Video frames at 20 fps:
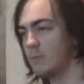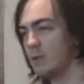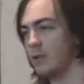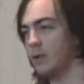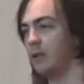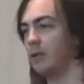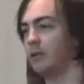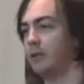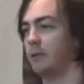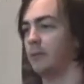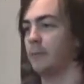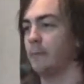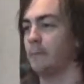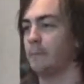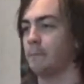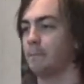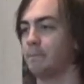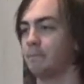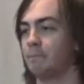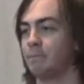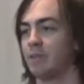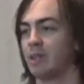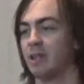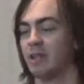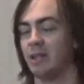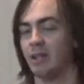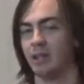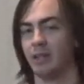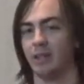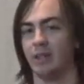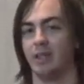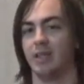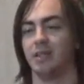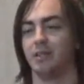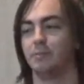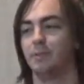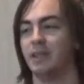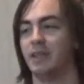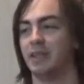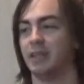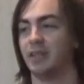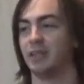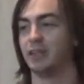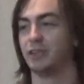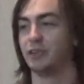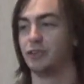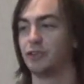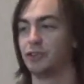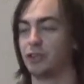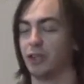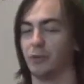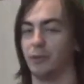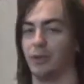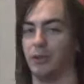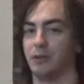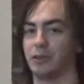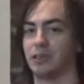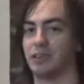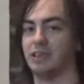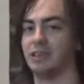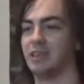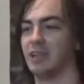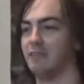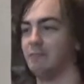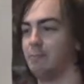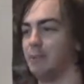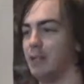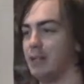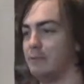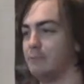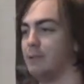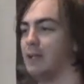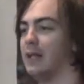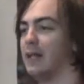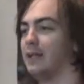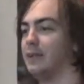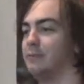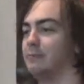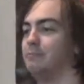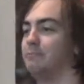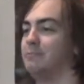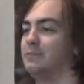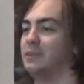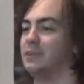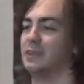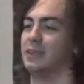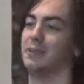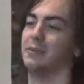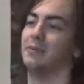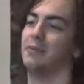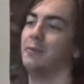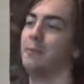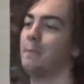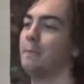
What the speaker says: Oh. It has been so long since I've played Platinum, so